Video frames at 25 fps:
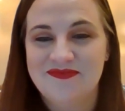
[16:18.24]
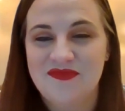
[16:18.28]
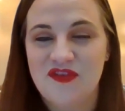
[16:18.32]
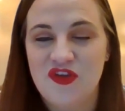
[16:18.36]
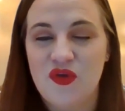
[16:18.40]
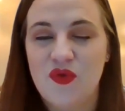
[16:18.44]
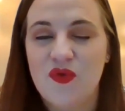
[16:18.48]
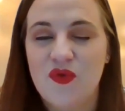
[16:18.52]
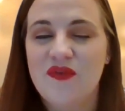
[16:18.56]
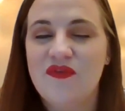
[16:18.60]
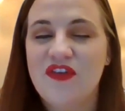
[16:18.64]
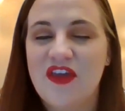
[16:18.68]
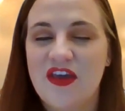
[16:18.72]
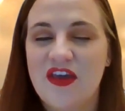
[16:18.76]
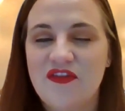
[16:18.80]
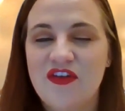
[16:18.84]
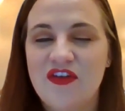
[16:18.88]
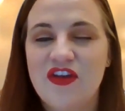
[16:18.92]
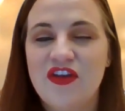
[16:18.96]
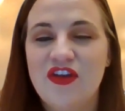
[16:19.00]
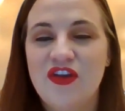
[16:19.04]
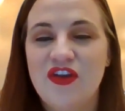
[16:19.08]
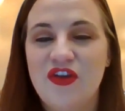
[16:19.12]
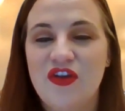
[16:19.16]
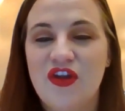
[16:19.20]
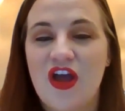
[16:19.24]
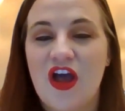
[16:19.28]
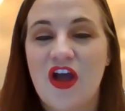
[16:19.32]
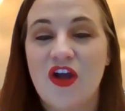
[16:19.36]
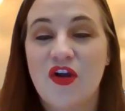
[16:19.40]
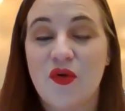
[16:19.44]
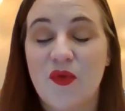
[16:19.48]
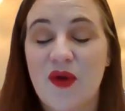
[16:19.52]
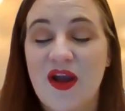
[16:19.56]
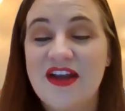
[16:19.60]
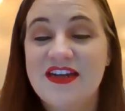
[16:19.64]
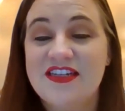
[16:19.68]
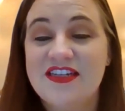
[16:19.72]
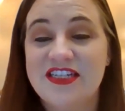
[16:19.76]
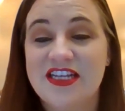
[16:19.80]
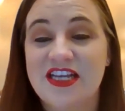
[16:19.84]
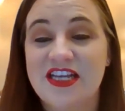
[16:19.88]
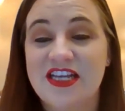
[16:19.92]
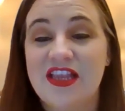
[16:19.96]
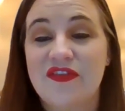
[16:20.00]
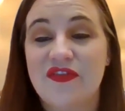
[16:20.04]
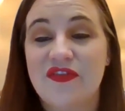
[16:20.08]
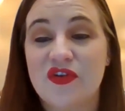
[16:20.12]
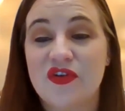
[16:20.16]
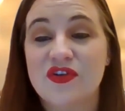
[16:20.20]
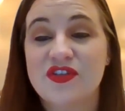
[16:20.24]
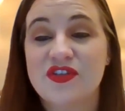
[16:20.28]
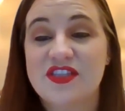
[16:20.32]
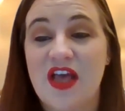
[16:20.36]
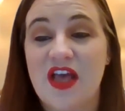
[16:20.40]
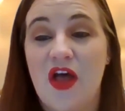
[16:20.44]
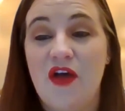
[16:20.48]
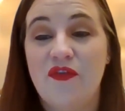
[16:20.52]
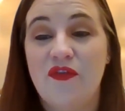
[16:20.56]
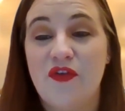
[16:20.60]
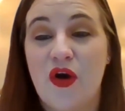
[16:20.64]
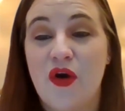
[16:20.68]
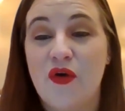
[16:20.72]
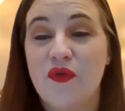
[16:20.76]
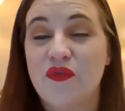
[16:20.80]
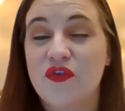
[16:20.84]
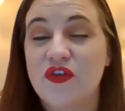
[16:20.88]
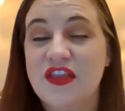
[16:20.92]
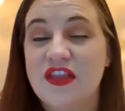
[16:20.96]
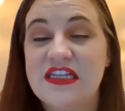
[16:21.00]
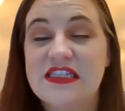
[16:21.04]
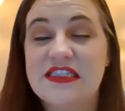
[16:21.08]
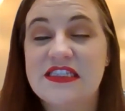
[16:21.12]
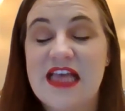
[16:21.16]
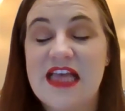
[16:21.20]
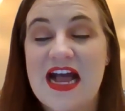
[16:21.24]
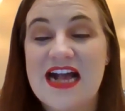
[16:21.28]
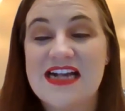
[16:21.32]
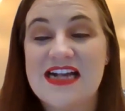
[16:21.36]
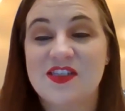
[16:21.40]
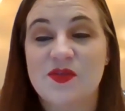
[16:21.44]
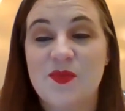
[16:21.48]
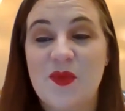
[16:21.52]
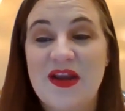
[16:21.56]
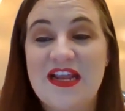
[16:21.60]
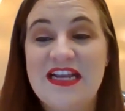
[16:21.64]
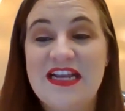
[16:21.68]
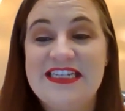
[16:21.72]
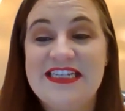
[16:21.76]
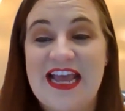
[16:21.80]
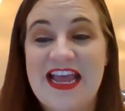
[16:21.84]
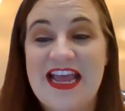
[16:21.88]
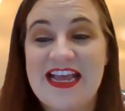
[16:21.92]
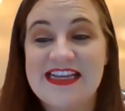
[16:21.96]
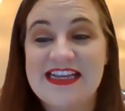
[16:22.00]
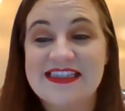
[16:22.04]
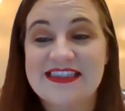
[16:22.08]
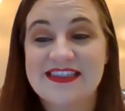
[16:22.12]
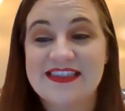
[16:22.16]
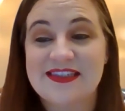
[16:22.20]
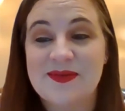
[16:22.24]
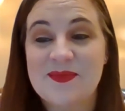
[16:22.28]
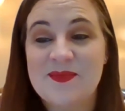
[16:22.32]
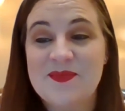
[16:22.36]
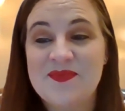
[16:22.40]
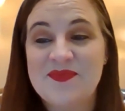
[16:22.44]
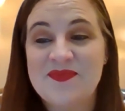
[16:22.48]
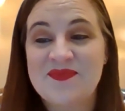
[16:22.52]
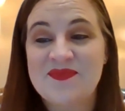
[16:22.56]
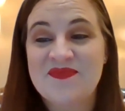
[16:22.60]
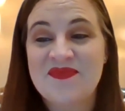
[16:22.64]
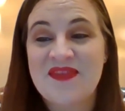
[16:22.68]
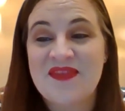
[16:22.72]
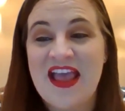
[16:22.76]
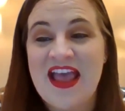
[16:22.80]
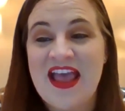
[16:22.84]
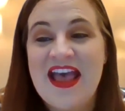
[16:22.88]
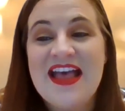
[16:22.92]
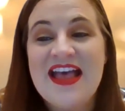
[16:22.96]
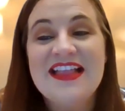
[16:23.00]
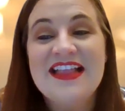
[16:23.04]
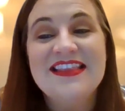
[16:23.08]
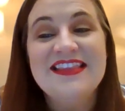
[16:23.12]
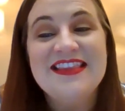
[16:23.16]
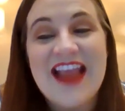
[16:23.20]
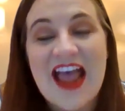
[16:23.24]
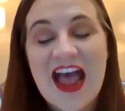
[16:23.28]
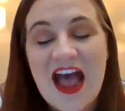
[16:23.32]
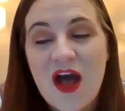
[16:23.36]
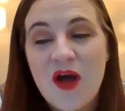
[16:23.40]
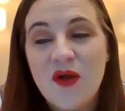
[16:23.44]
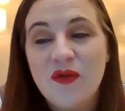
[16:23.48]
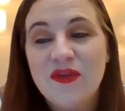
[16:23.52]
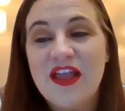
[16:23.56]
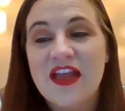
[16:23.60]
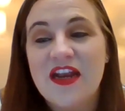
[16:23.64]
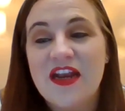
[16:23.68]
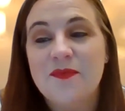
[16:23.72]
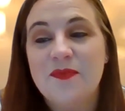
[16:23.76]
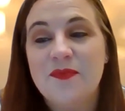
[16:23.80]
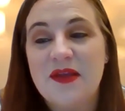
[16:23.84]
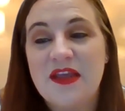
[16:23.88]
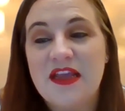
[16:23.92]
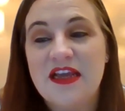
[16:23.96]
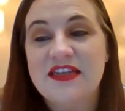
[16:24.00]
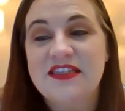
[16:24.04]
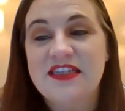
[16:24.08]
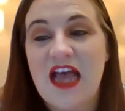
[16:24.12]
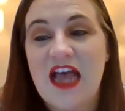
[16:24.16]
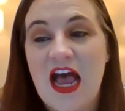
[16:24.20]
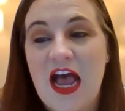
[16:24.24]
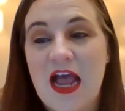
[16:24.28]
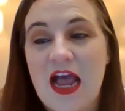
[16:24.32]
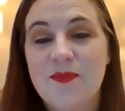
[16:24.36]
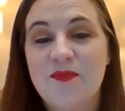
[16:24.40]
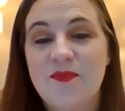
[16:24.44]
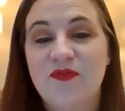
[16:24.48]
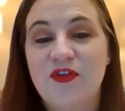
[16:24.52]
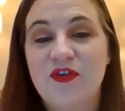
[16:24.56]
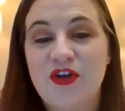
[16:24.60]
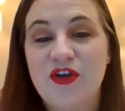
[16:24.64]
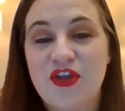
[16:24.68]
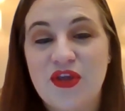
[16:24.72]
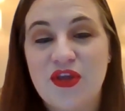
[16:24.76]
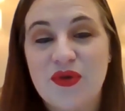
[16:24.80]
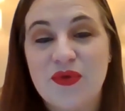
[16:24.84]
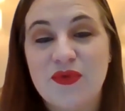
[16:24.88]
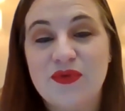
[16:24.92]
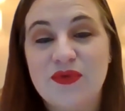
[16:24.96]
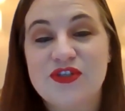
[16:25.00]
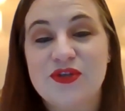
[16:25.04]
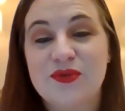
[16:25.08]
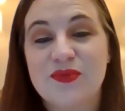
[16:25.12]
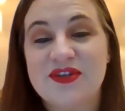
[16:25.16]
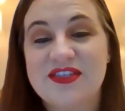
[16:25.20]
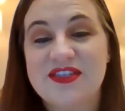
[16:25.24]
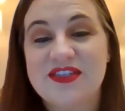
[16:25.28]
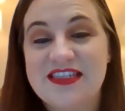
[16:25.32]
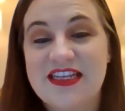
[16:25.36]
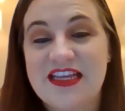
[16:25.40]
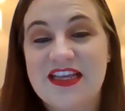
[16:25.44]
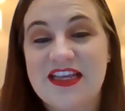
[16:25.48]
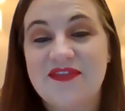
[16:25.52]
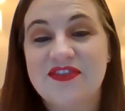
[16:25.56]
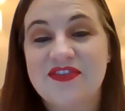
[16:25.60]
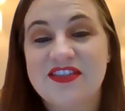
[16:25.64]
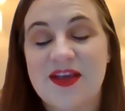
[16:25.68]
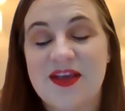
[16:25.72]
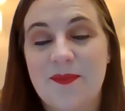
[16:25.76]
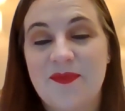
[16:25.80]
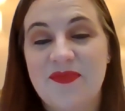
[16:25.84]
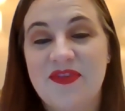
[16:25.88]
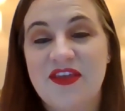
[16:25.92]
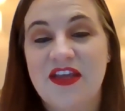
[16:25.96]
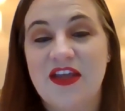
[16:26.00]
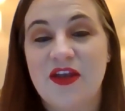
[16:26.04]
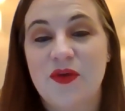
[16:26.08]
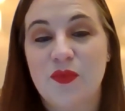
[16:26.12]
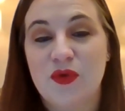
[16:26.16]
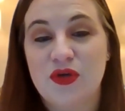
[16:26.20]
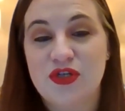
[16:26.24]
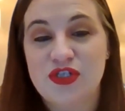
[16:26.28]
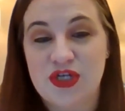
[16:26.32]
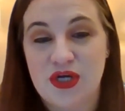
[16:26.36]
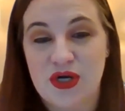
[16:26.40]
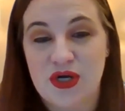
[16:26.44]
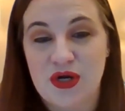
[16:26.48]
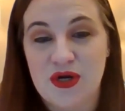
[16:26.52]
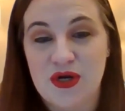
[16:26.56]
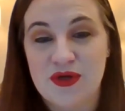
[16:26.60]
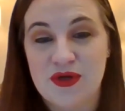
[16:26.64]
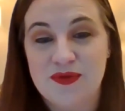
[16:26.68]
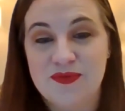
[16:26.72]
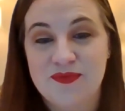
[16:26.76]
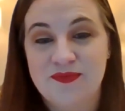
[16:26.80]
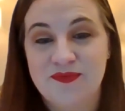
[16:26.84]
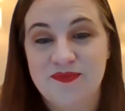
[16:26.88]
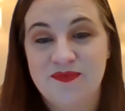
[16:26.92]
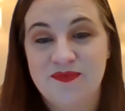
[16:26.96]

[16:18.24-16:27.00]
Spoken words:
You have given a great deal of yourself over these last many days. Now let it be a time for you to receive something in return.